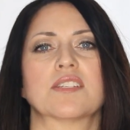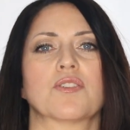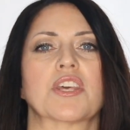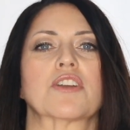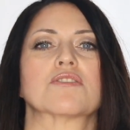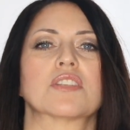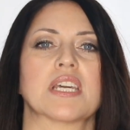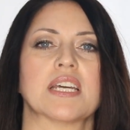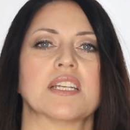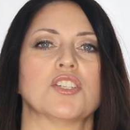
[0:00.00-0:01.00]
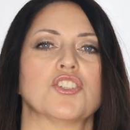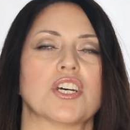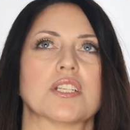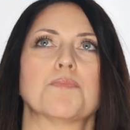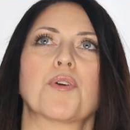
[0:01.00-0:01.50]
so that your skin is
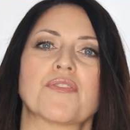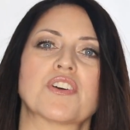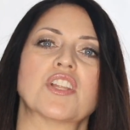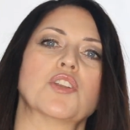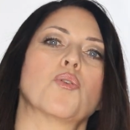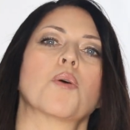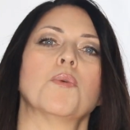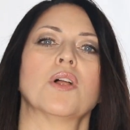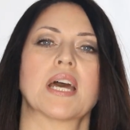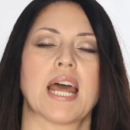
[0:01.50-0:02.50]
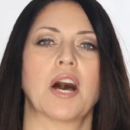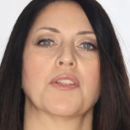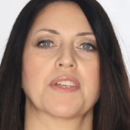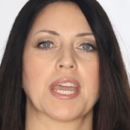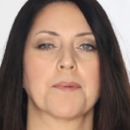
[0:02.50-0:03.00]
just perfectly normal and
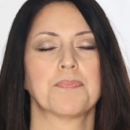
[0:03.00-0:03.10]
healthy.